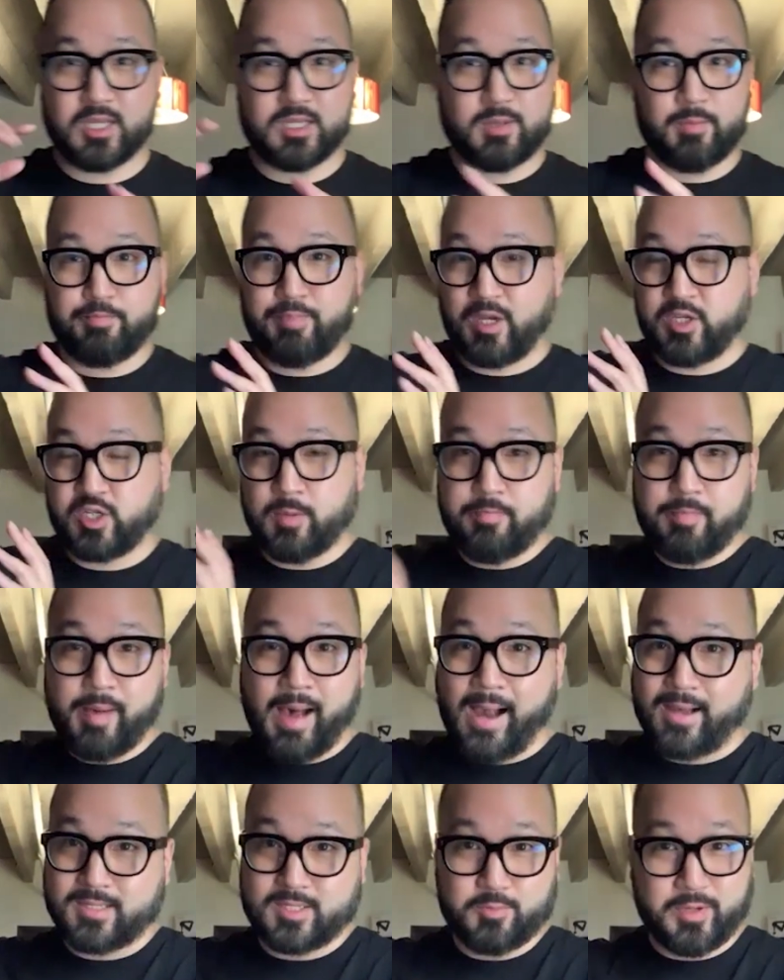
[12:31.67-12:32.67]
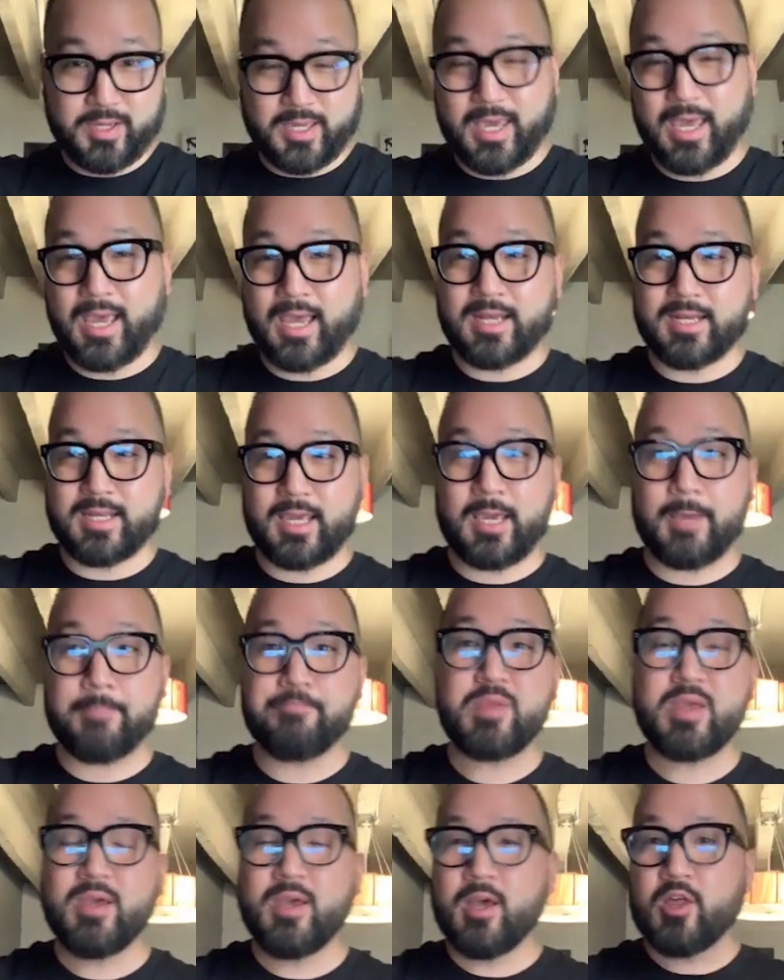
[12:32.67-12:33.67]
a bunch of boxes with candy,
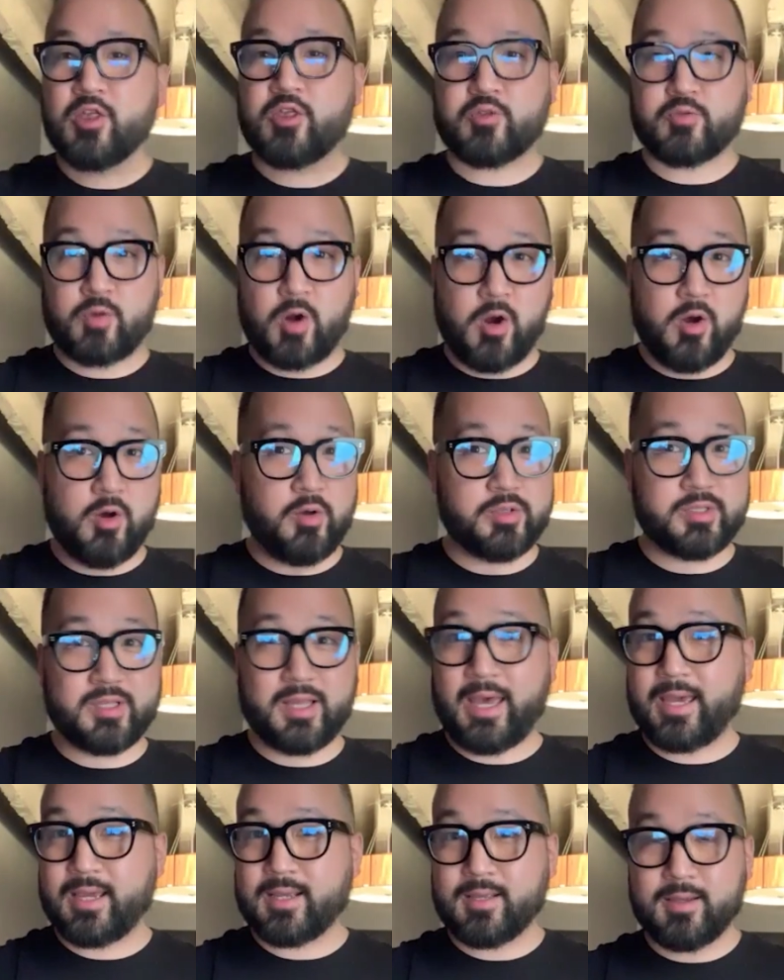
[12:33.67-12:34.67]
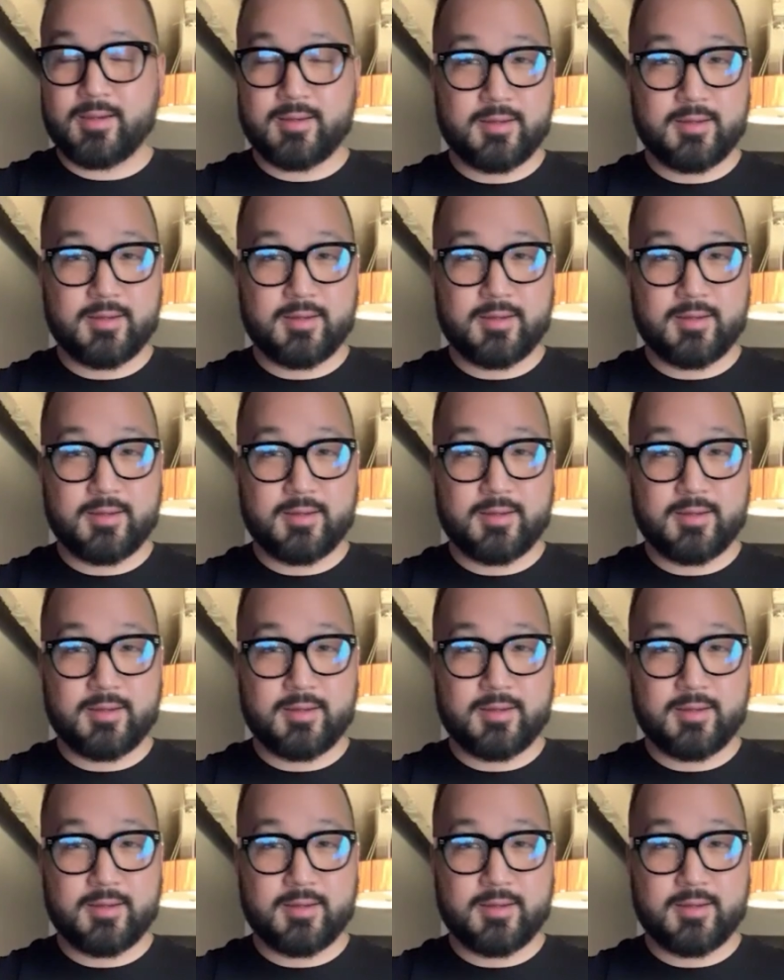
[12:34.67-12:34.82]
throws like,